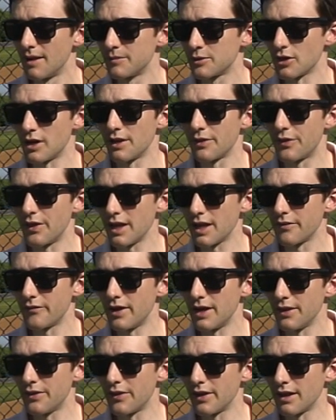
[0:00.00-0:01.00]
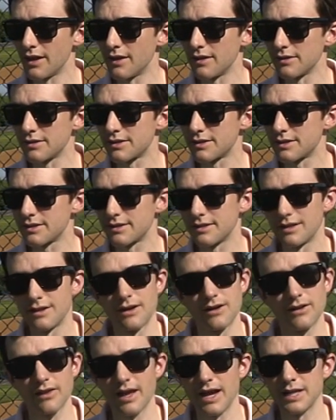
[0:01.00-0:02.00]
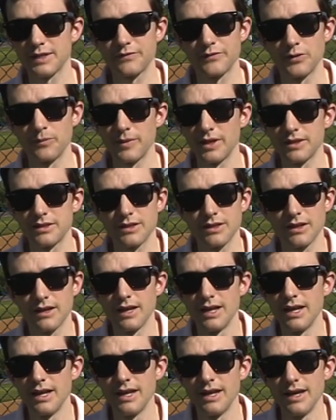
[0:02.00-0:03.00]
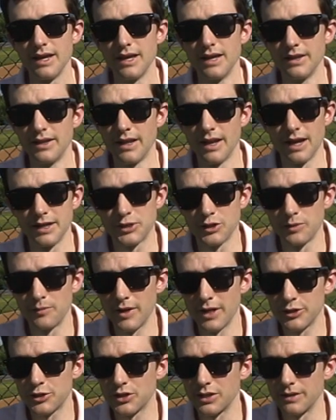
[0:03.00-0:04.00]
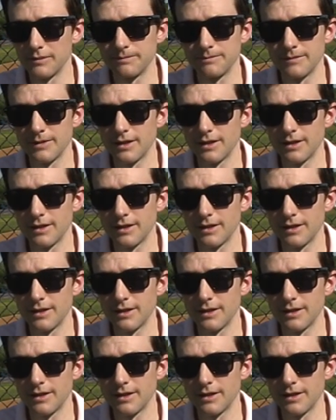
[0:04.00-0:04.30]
trying to think of anything else in our last few minutes here that I should mention.